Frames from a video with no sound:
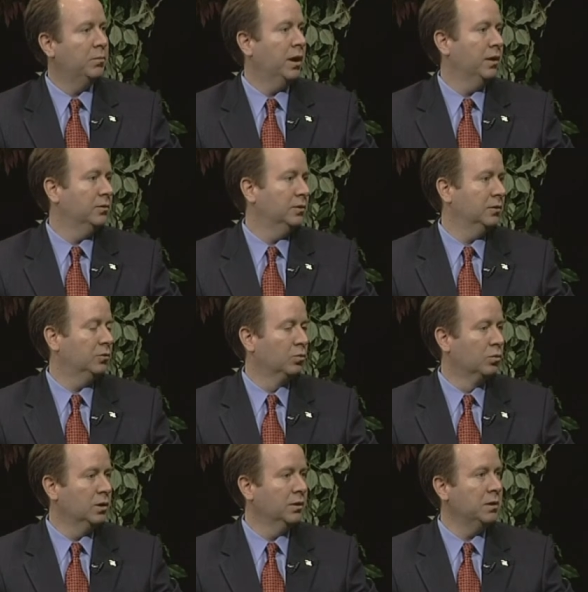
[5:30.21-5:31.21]
politics
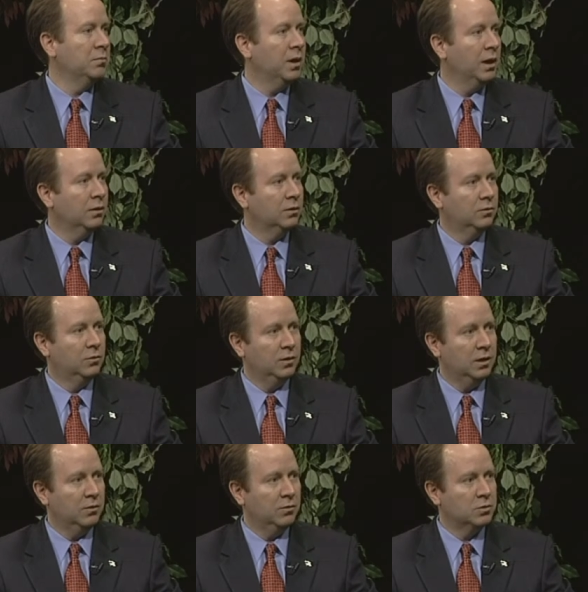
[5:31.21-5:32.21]
really meant to
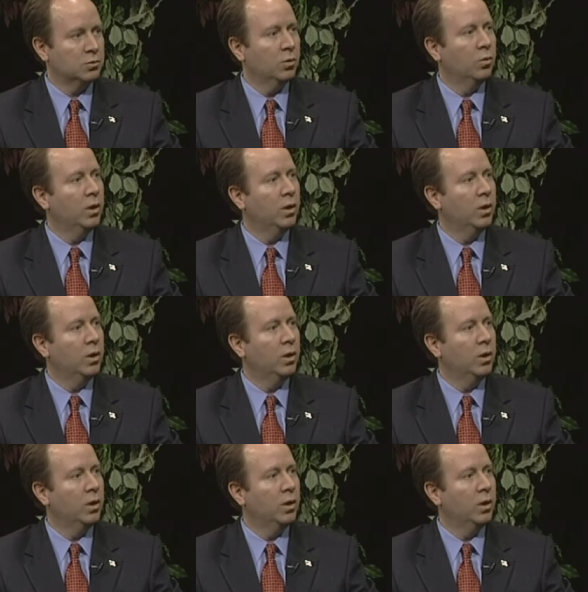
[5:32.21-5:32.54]
the individual,